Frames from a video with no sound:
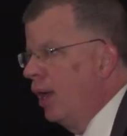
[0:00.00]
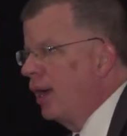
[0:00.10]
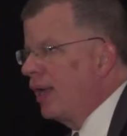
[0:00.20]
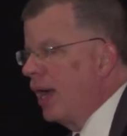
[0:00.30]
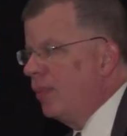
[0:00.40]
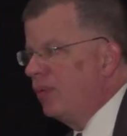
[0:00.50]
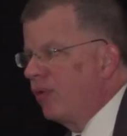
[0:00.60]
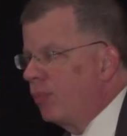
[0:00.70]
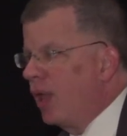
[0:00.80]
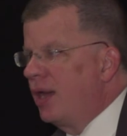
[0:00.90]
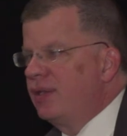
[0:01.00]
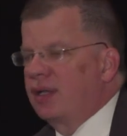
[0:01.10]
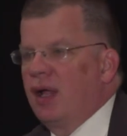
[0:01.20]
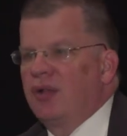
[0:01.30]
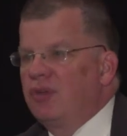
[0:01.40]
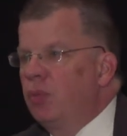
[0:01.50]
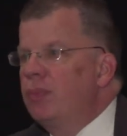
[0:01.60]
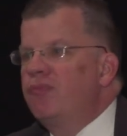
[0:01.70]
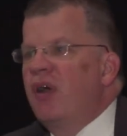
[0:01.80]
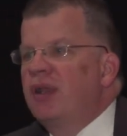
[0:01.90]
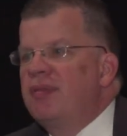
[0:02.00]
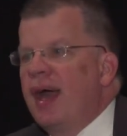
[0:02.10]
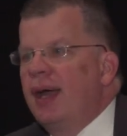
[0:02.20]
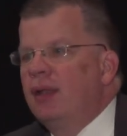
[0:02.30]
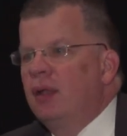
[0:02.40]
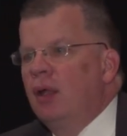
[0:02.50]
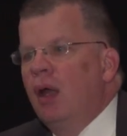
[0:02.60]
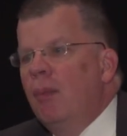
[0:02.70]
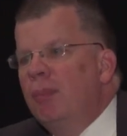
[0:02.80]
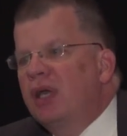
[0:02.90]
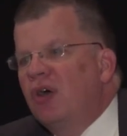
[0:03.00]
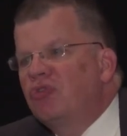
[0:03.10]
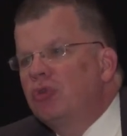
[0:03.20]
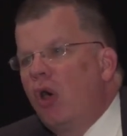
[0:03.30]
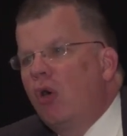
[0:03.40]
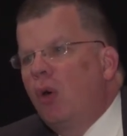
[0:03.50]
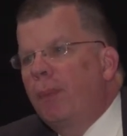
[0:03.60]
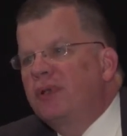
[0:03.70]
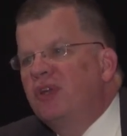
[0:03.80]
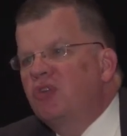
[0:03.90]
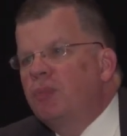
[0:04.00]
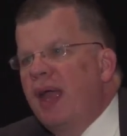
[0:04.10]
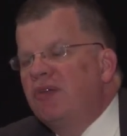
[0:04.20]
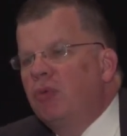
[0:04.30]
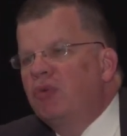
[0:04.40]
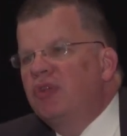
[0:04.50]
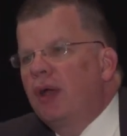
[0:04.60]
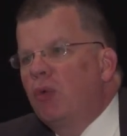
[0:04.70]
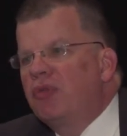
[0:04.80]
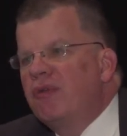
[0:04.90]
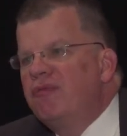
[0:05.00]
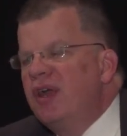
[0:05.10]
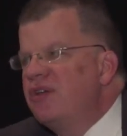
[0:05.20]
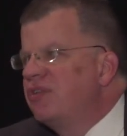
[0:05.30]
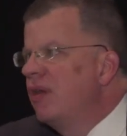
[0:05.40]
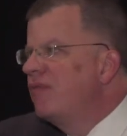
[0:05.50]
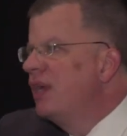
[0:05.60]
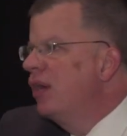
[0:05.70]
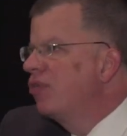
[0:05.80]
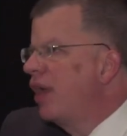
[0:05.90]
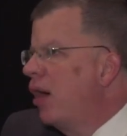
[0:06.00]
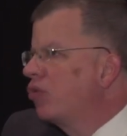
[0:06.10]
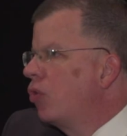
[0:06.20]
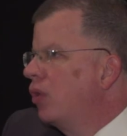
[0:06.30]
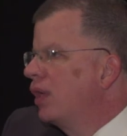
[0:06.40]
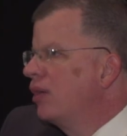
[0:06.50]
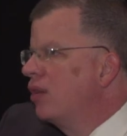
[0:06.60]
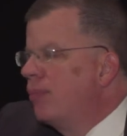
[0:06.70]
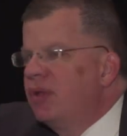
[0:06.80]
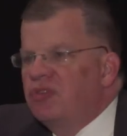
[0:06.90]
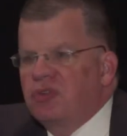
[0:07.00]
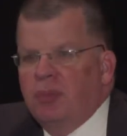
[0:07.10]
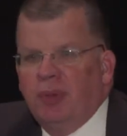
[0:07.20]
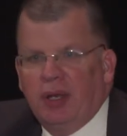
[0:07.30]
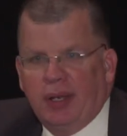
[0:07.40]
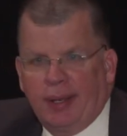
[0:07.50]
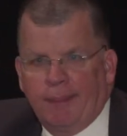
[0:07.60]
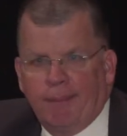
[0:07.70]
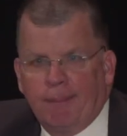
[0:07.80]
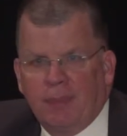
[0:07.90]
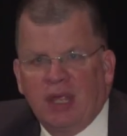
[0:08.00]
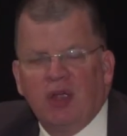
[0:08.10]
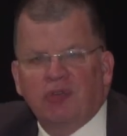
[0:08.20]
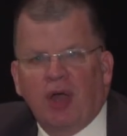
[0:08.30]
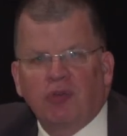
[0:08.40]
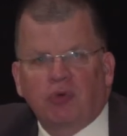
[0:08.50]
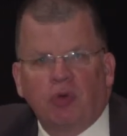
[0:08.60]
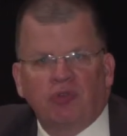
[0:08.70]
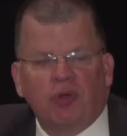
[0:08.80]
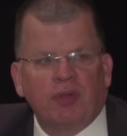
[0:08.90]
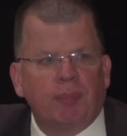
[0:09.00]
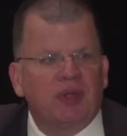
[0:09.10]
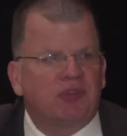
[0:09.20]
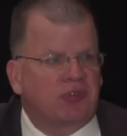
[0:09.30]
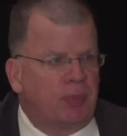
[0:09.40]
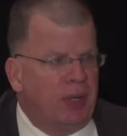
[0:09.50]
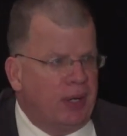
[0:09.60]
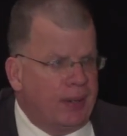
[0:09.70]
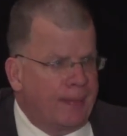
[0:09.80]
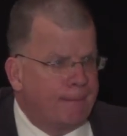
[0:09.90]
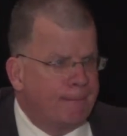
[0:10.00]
Academy for Applied Technology, we funded that. Because local participation was there with the vision of here's how it's going to get to the business community. Here's how it's going to serve the business community.